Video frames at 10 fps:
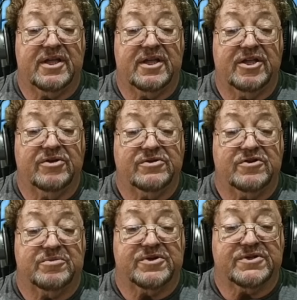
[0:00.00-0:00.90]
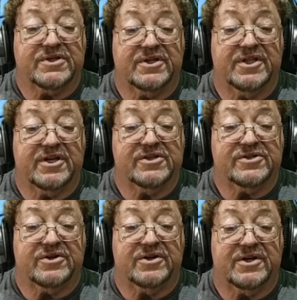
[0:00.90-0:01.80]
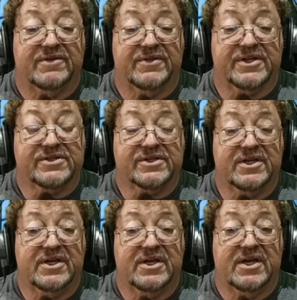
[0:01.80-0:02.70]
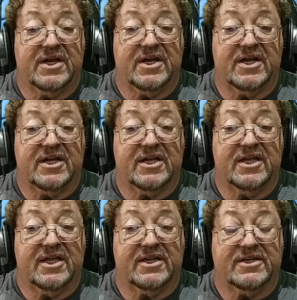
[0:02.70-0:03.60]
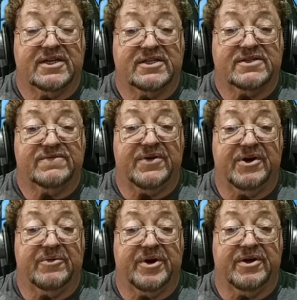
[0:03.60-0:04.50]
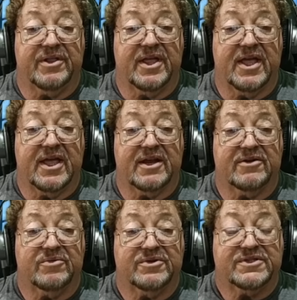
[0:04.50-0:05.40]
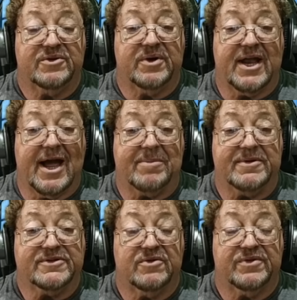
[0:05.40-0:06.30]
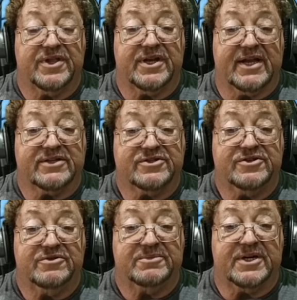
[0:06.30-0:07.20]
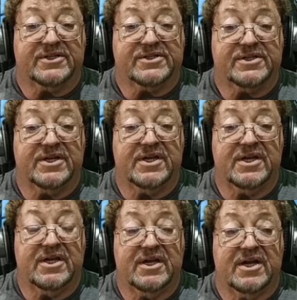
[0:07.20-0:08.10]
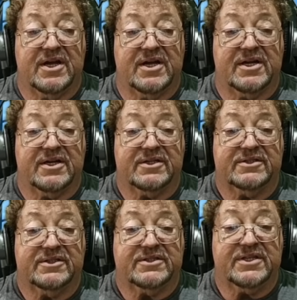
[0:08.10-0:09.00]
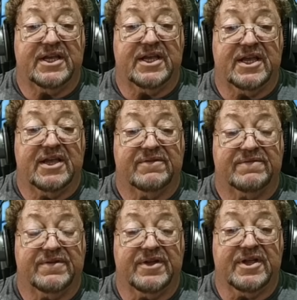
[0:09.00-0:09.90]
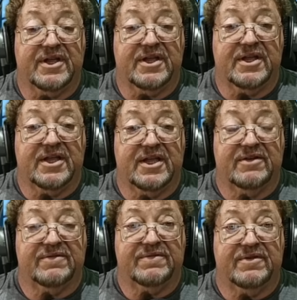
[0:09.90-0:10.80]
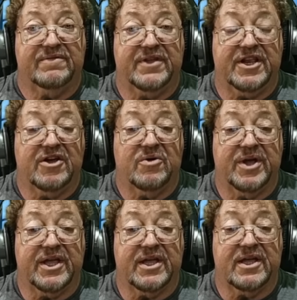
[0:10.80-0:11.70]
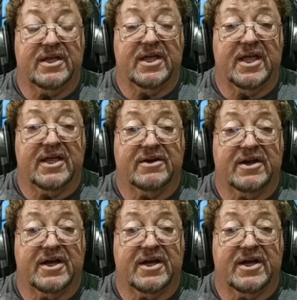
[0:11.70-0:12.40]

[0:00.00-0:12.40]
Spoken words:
YouTubers the concern of this. And it's very real, and we'll see what happens over the next 2 months to see if videoing and